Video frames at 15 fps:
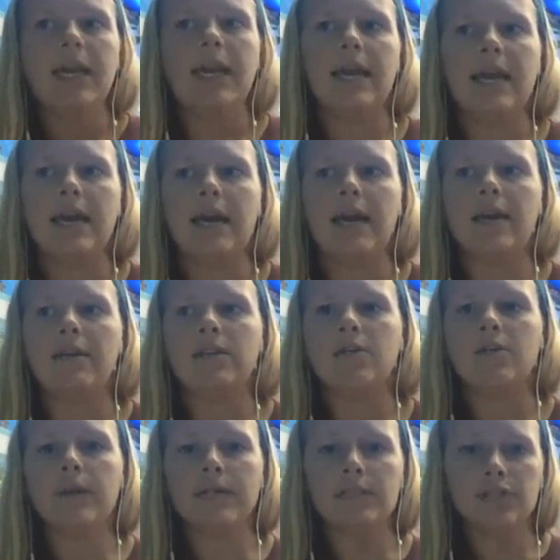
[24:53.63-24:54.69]
and the
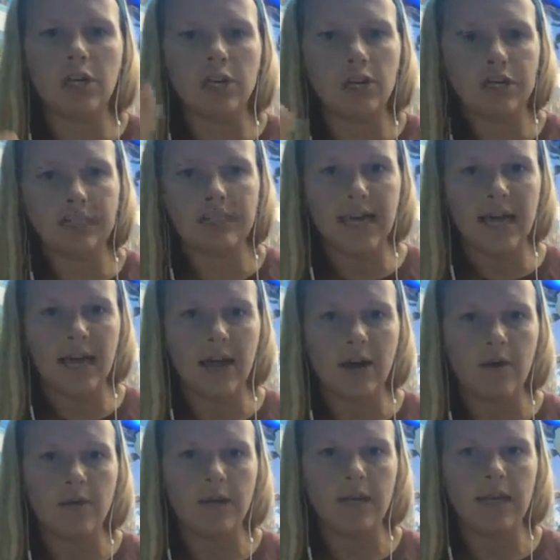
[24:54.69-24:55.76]
rain's trickling
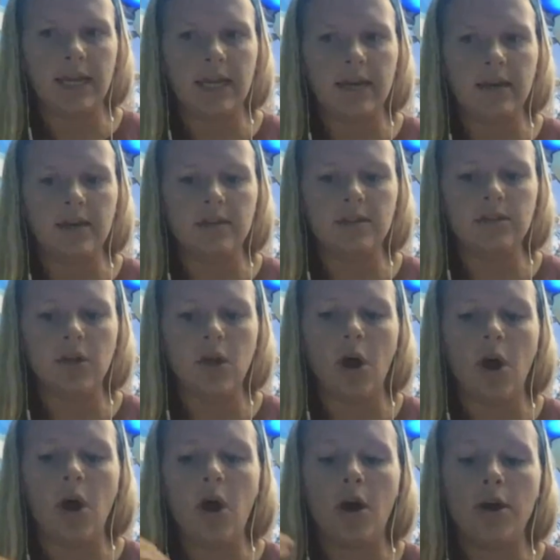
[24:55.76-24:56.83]
down, and
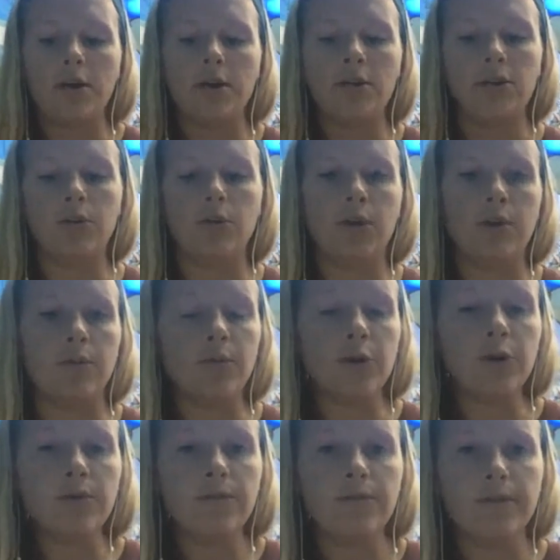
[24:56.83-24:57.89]
on your
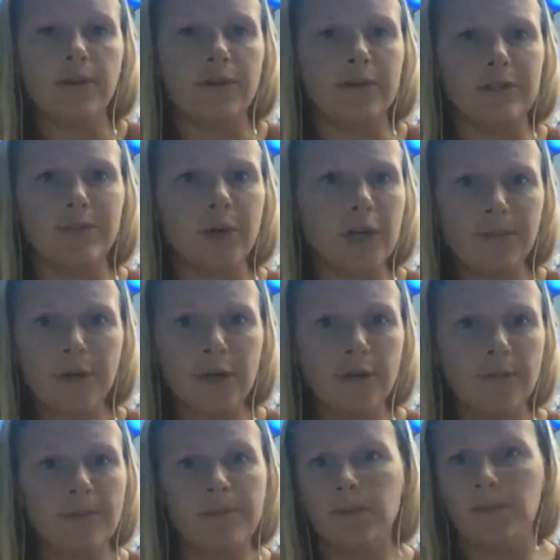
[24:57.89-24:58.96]
roof there was bird
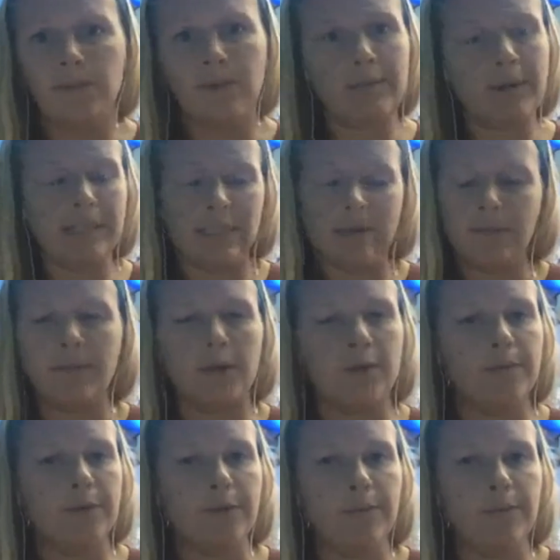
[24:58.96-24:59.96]
poop, so the rain picked up the bird